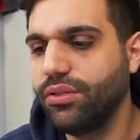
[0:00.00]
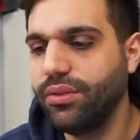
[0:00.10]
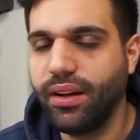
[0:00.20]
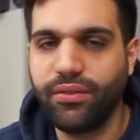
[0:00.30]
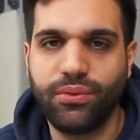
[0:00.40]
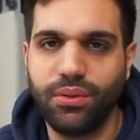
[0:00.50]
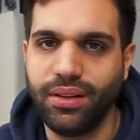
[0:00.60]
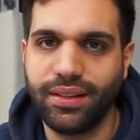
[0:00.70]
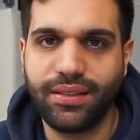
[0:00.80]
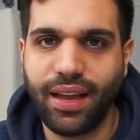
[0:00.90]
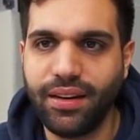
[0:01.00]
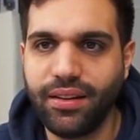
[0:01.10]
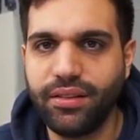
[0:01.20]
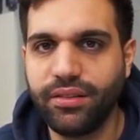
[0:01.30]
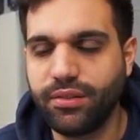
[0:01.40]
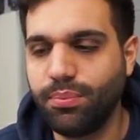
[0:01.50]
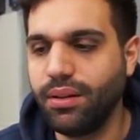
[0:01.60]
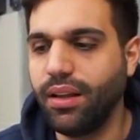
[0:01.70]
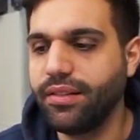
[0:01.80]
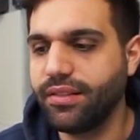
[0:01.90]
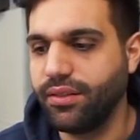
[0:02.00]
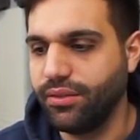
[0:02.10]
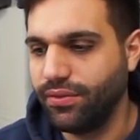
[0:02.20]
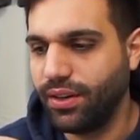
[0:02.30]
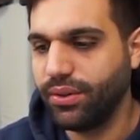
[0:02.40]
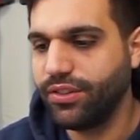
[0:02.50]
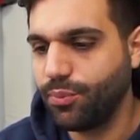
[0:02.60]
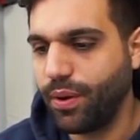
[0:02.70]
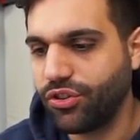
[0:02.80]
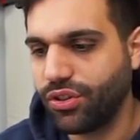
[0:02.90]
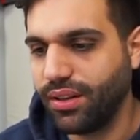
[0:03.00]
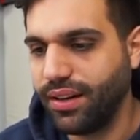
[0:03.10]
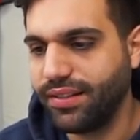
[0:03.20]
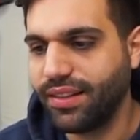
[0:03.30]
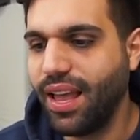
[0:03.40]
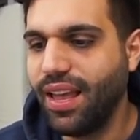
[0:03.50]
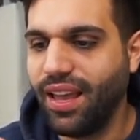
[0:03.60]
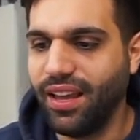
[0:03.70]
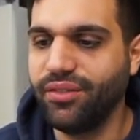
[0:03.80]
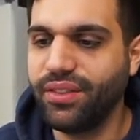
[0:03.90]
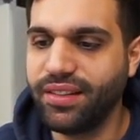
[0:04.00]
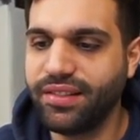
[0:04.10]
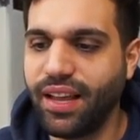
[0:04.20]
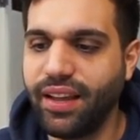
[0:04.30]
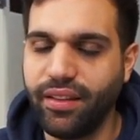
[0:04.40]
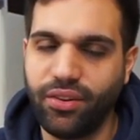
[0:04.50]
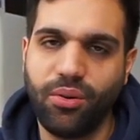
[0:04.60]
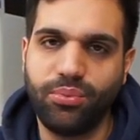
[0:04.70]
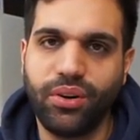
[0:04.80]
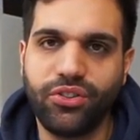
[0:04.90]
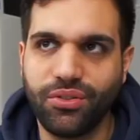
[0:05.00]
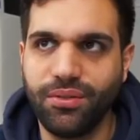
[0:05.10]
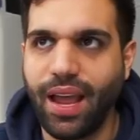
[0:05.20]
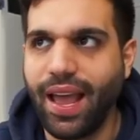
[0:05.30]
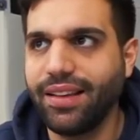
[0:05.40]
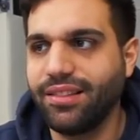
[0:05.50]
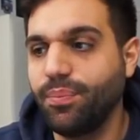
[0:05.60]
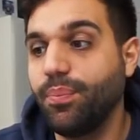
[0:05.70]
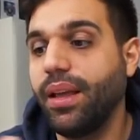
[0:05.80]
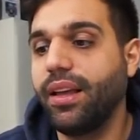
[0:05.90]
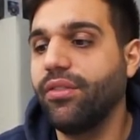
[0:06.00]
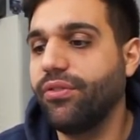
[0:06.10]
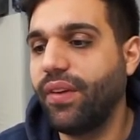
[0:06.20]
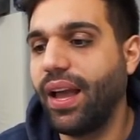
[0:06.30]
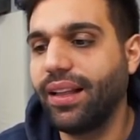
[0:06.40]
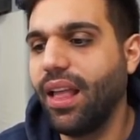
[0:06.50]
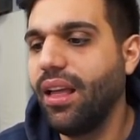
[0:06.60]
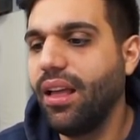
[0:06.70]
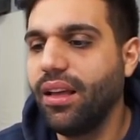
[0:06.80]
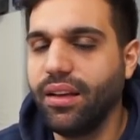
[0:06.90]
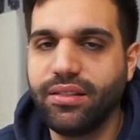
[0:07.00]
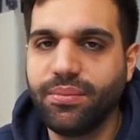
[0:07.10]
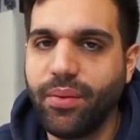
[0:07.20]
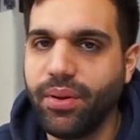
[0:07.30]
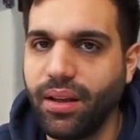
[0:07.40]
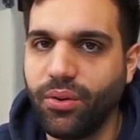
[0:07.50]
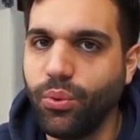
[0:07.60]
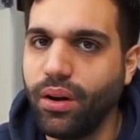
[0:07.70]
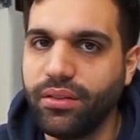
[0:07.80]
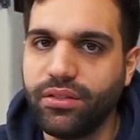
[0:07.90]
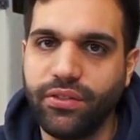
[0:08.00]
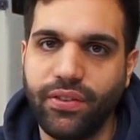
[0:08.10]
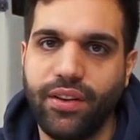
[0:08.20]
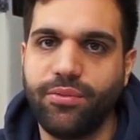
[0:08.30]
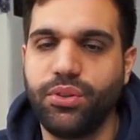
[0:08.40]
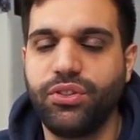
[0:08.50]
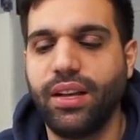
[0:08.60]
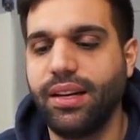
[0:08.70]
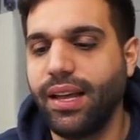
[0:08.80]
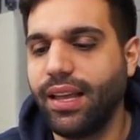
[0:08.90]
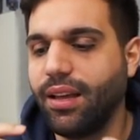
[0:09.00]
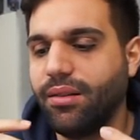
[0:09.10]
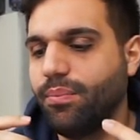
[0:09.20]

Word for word: doing it for like 10 years plus, they're very specialized, and if they say that compression has a big effect, it's maybe like 1 to 5%. I can